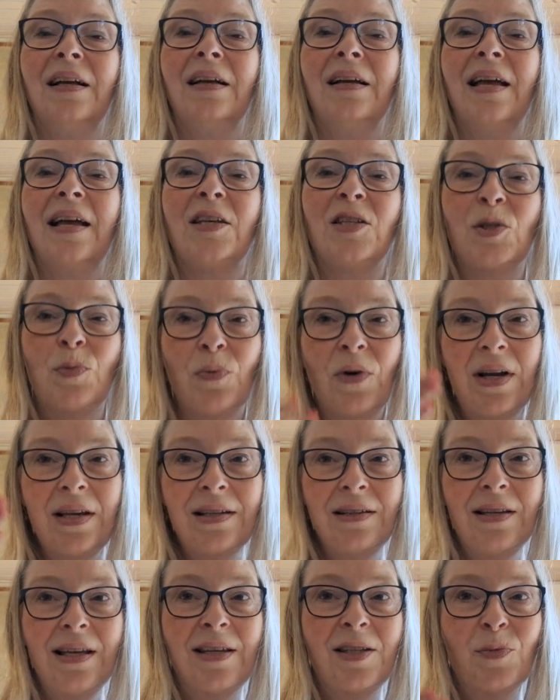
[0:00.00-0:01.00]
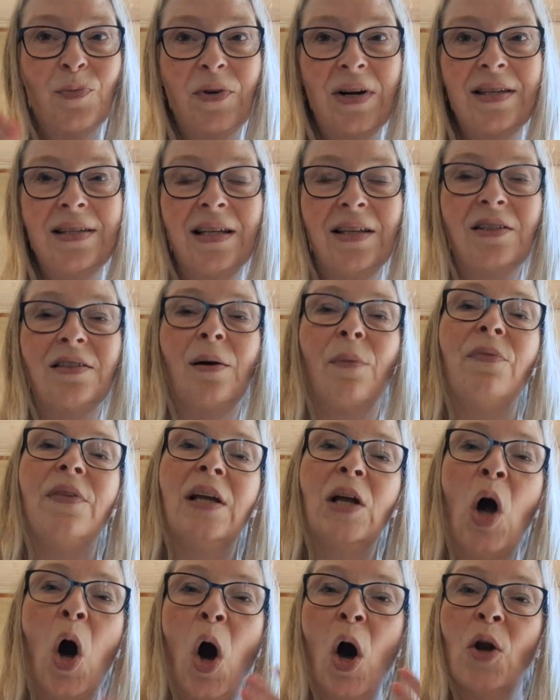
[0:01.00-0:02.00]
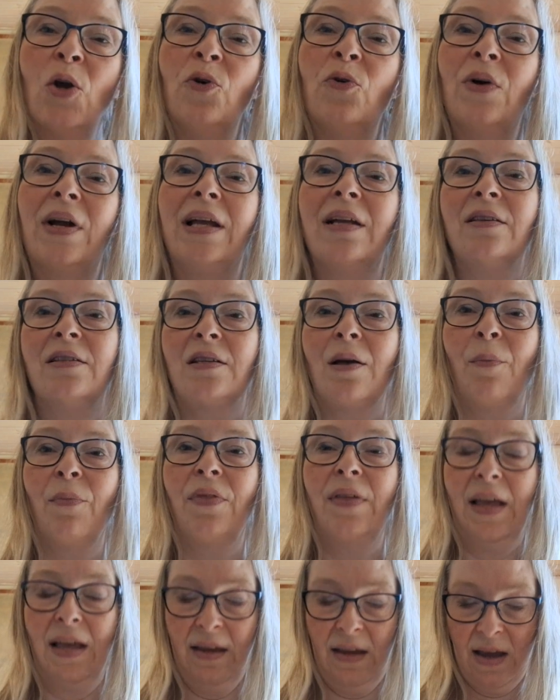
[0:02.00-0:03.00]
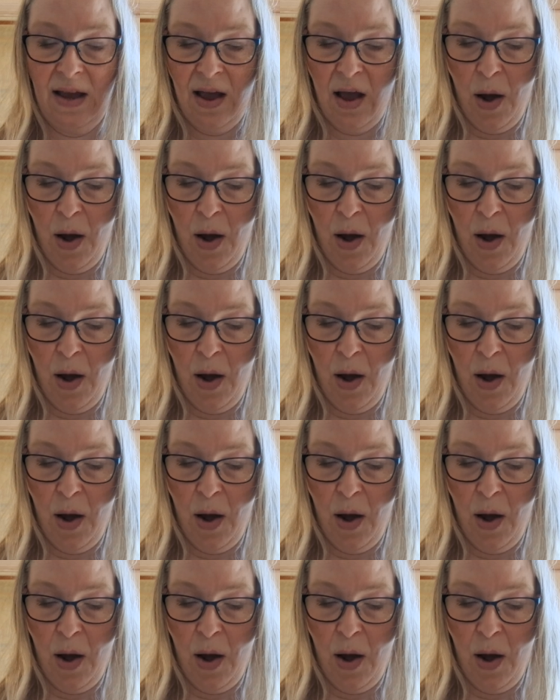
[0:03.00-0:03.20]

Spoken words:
Expressing something, uttering something.